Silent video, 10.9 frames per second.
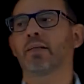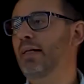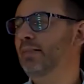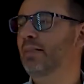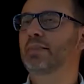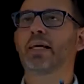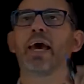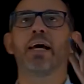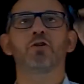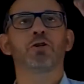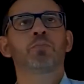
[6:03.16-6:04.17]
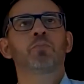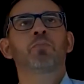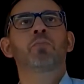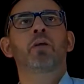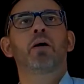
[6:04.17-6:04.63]
and let's resketch
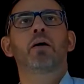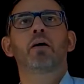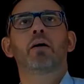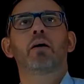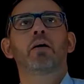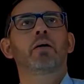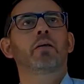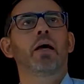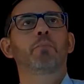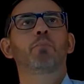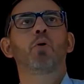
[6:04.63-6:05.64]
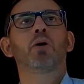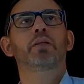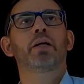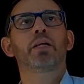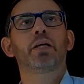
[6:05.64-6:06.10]
a
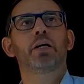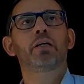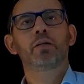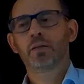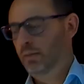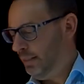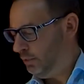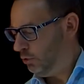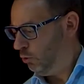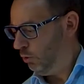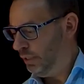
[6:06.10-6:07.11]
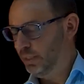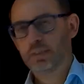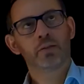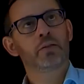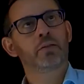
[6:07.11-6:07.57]
border here. Let's call
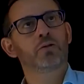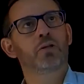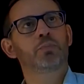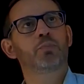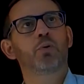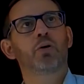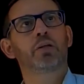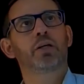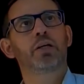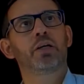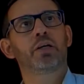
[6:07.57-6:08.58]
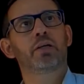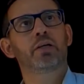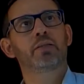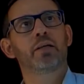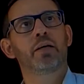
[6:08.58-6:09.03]
it, so this border here,
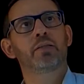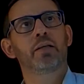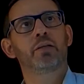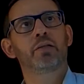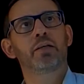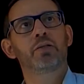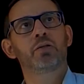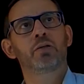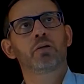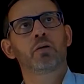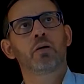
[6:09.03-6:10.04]
let's say it's like this.